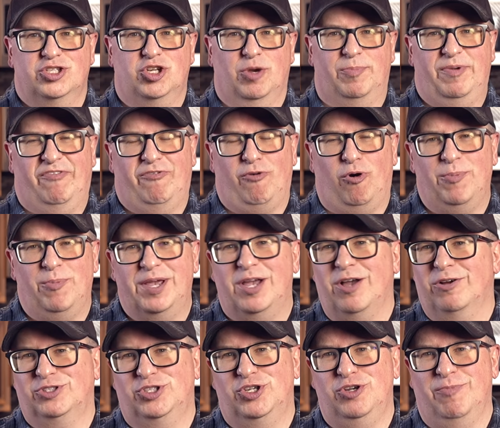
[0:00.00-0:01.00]
So before we
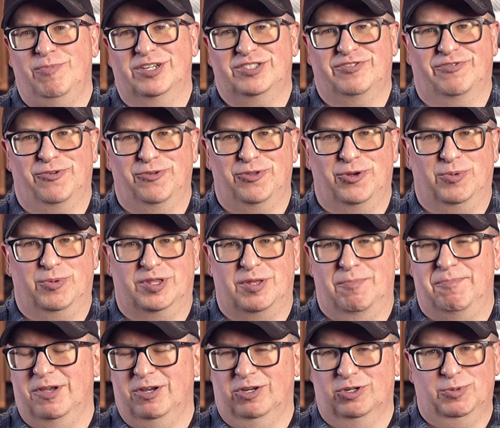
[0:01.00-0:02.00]
go too much further with
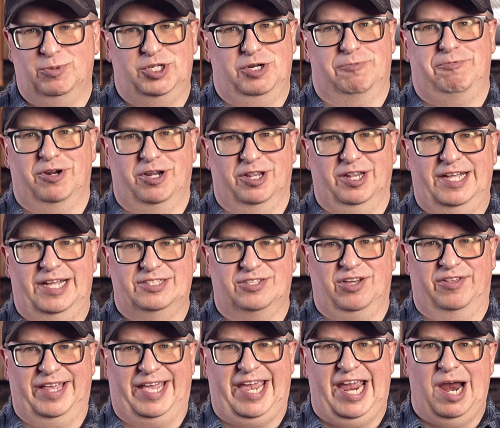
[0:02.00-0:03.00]
the build, we should put a
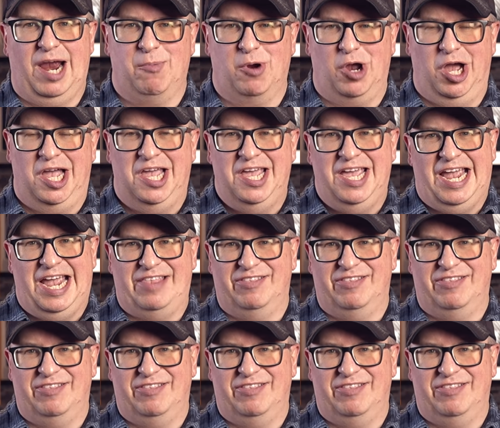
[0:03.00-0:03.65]
lens on the camera.